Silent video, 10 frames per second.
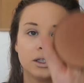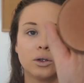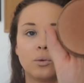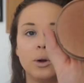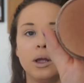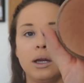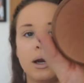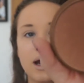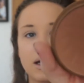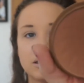It's a really
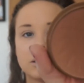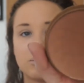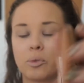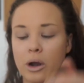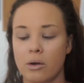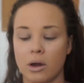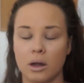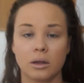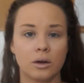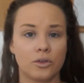nice brown
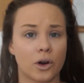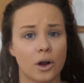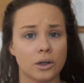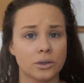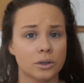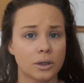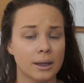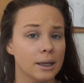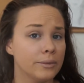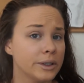color for contour. I
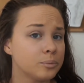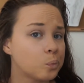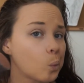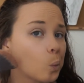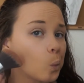love it.